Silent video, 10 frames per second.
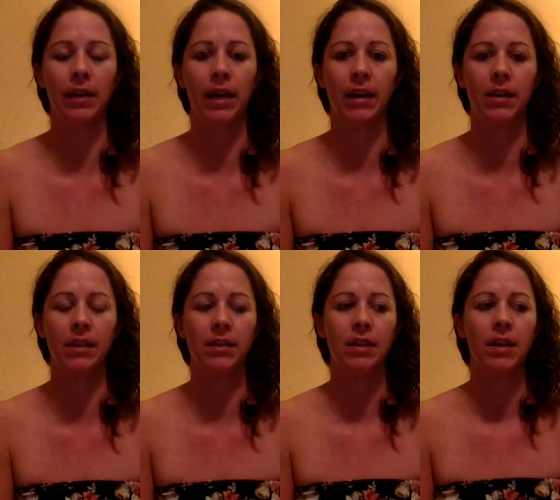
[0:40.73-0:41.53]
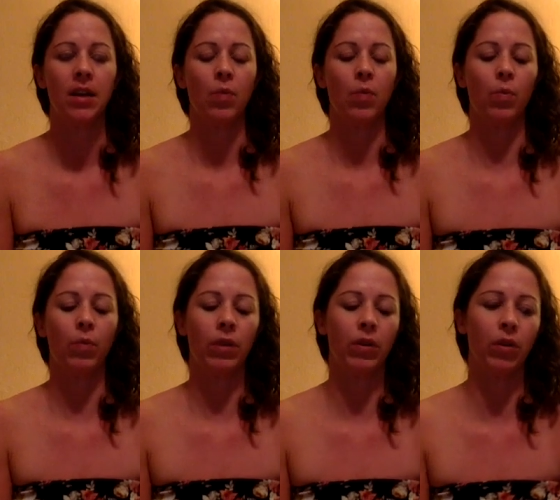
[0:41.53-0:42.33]
And,
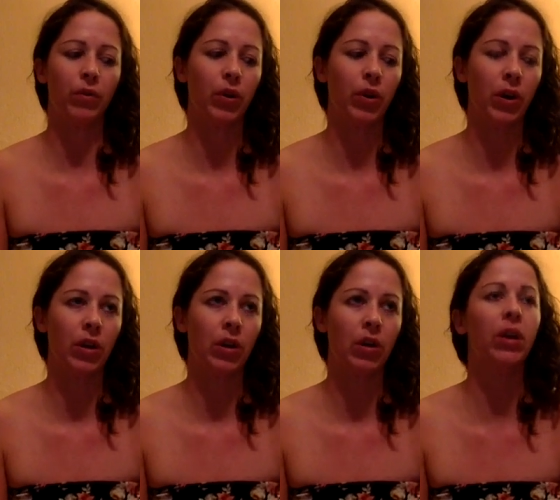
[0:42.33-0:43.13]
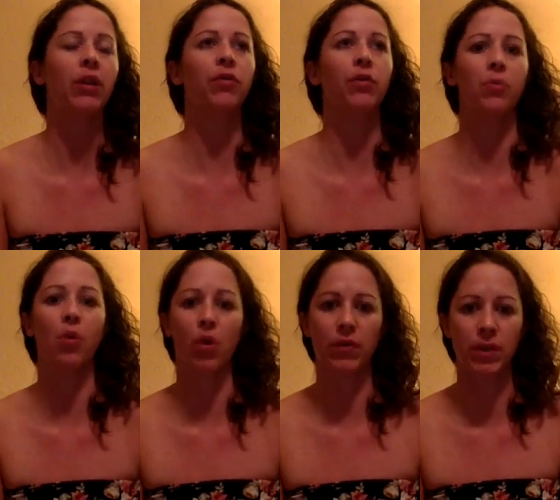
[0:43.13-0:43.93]
if you're looking for
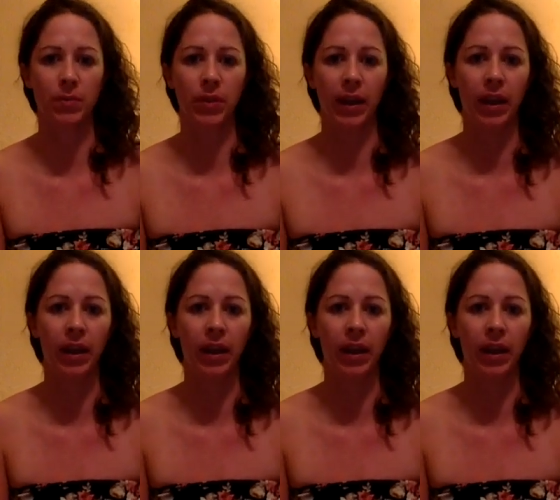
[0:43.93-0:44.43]
more of something,